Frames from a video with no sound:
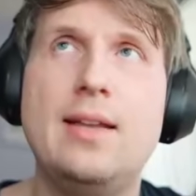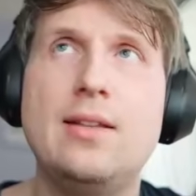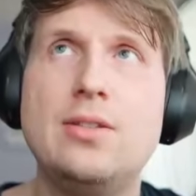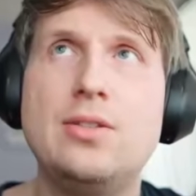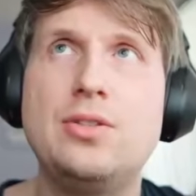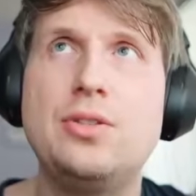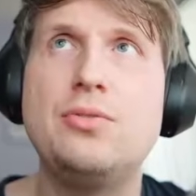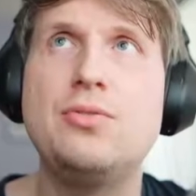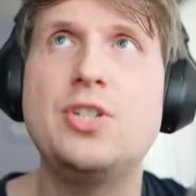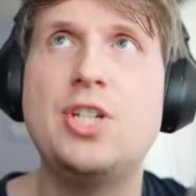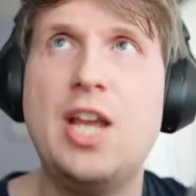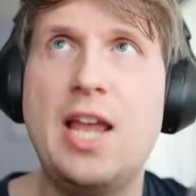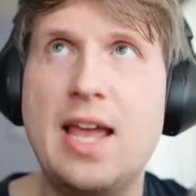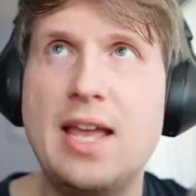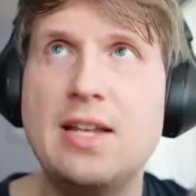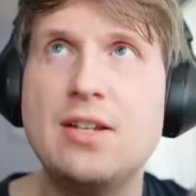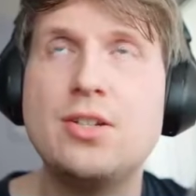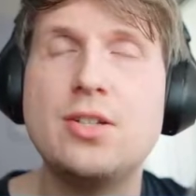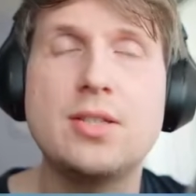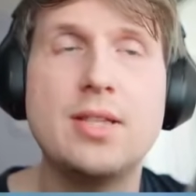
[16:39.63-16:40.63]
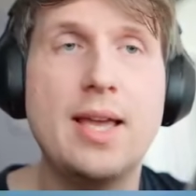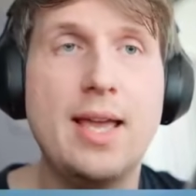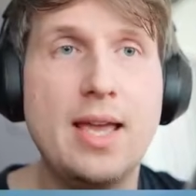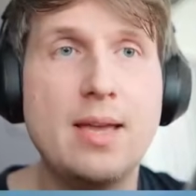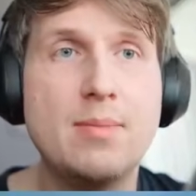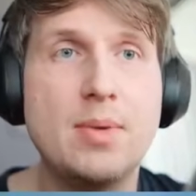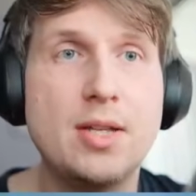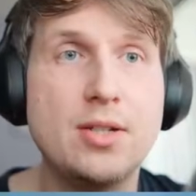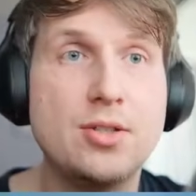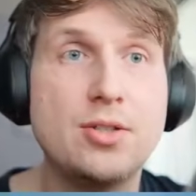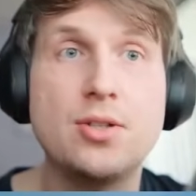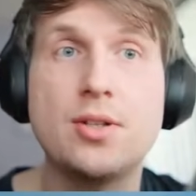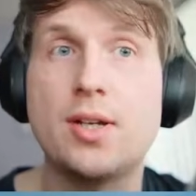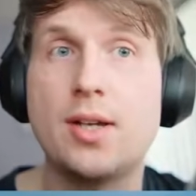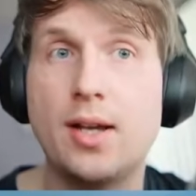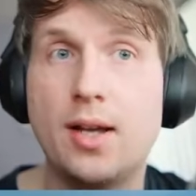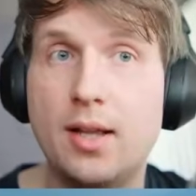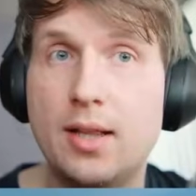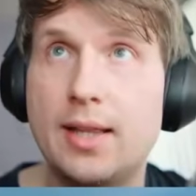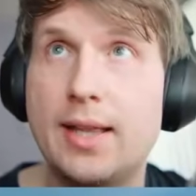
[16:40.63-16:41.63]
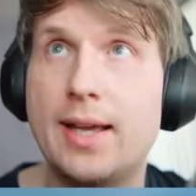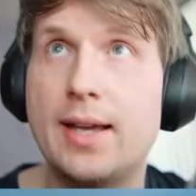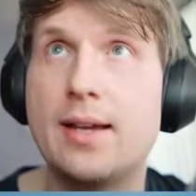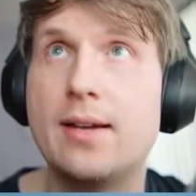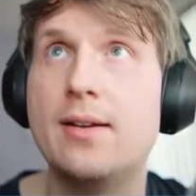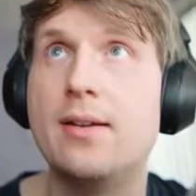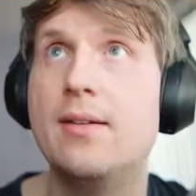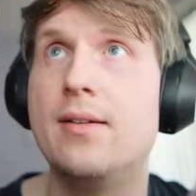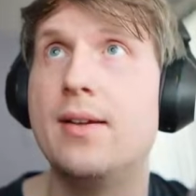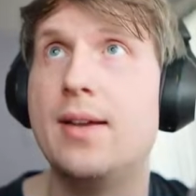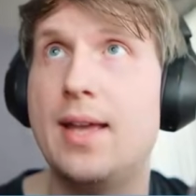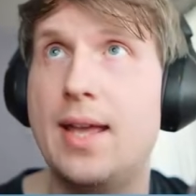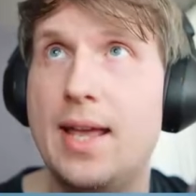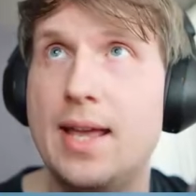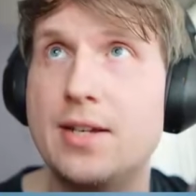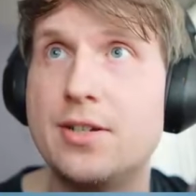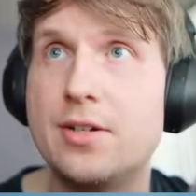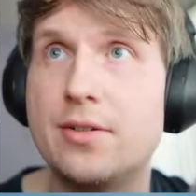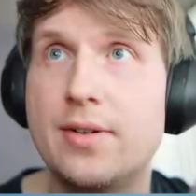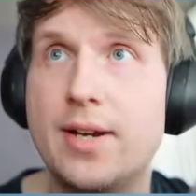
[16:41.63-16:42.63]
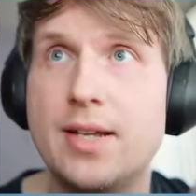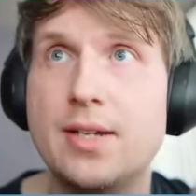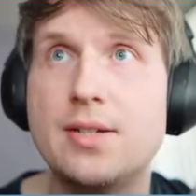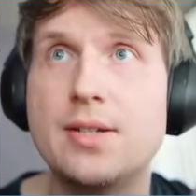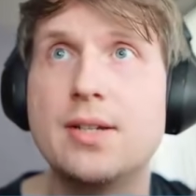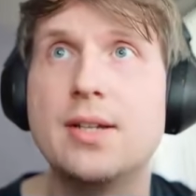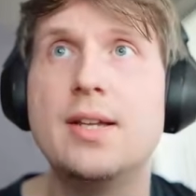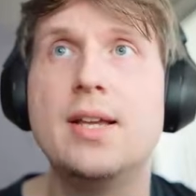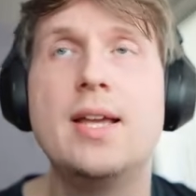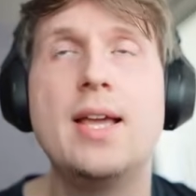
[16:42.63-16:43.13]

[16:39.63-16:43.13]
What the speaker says: change the image, you can click Iterate.